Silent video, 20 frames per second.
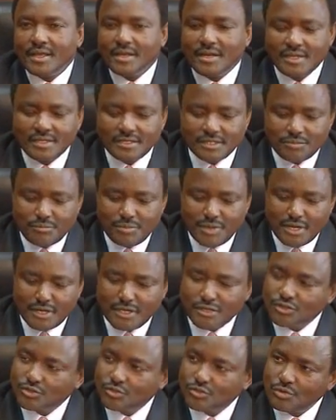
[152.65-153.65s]
let it be
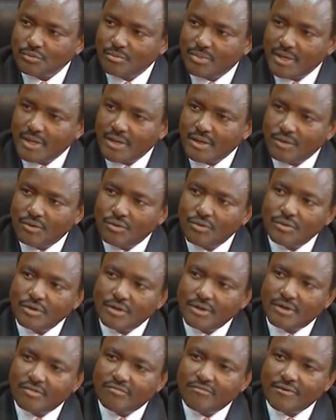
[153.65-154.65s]
understood by
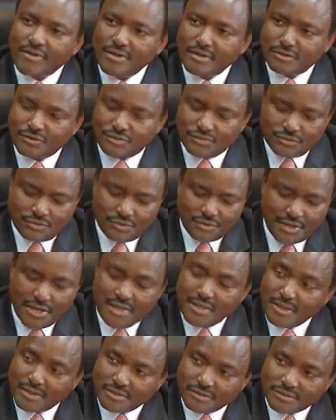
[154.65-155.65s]
all our friends or
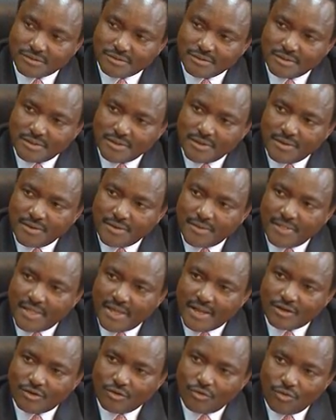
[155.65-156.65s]
Kenyans
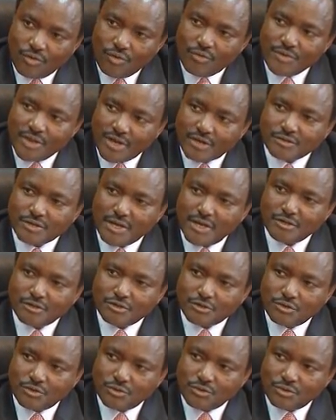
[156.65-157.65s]
that all we are trying
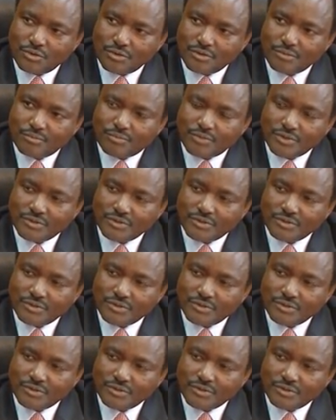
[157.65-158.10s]
to do, and the